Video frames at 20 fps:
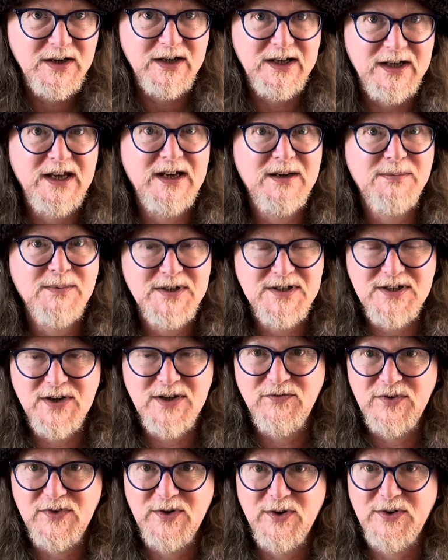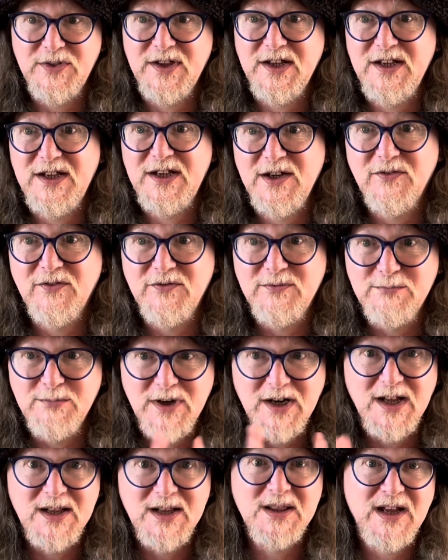kick myself for not thinking of them, but
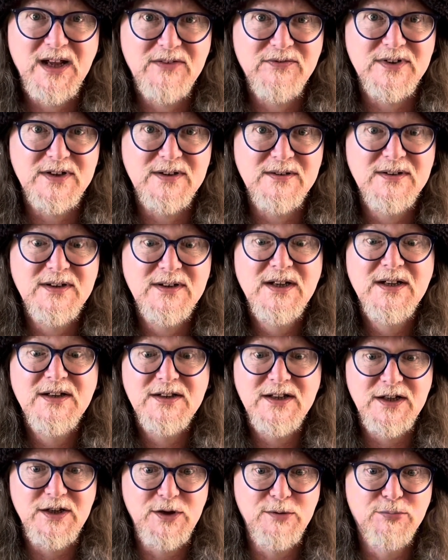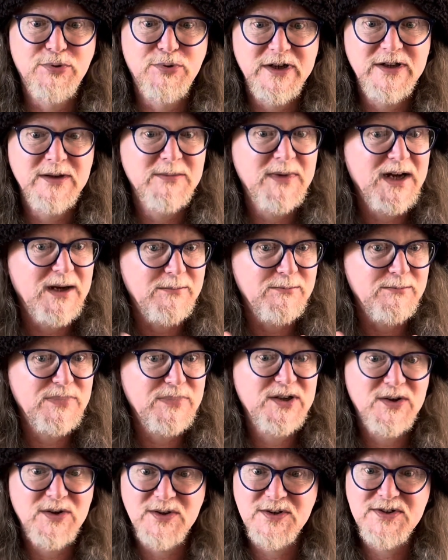I love it that you bring them up
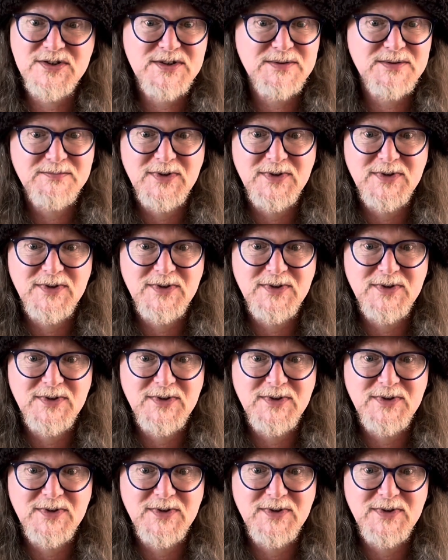because